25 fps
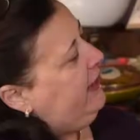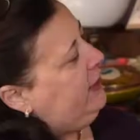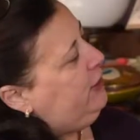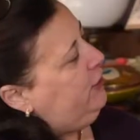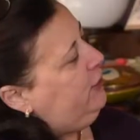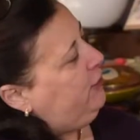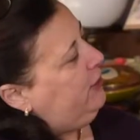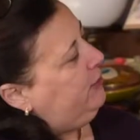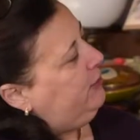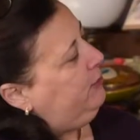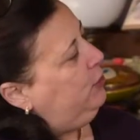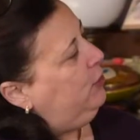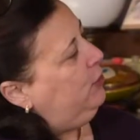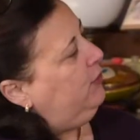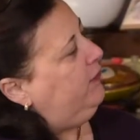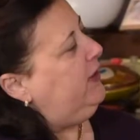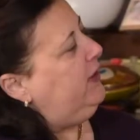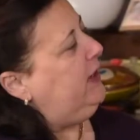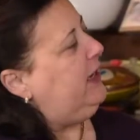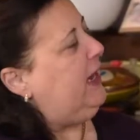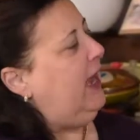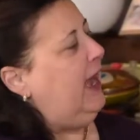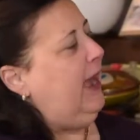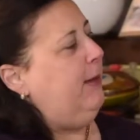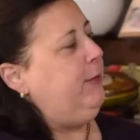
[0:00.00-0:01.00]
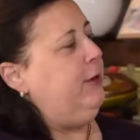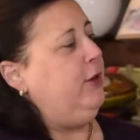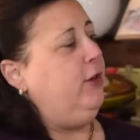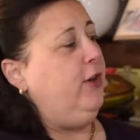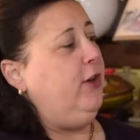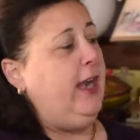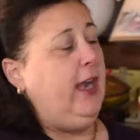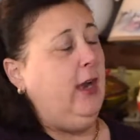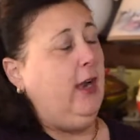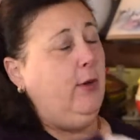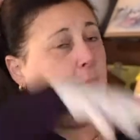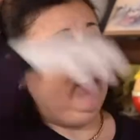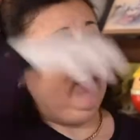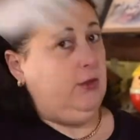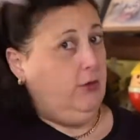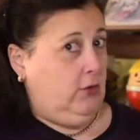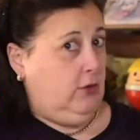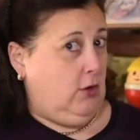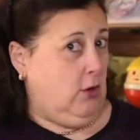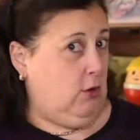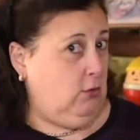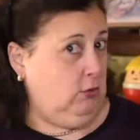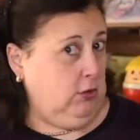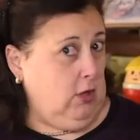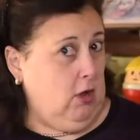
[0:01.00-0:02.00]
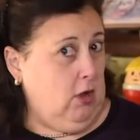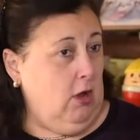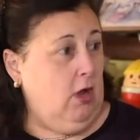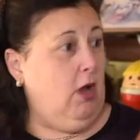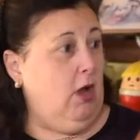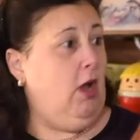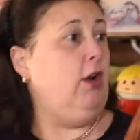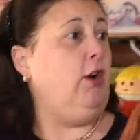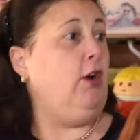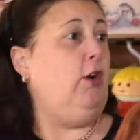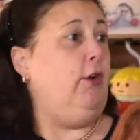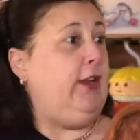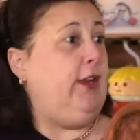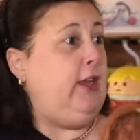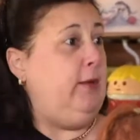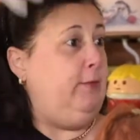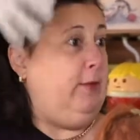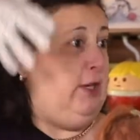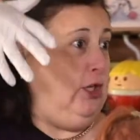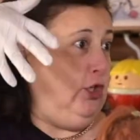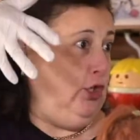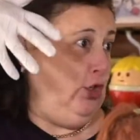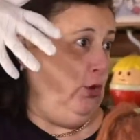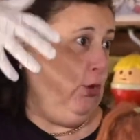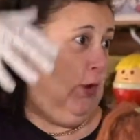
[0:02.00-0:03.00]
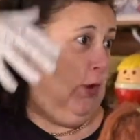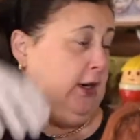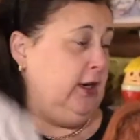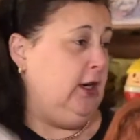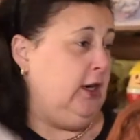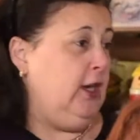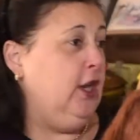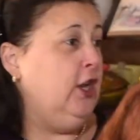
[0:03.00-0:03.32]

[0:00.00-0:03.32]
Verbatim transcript: then you could move the knob and her hair would go long or it could be short.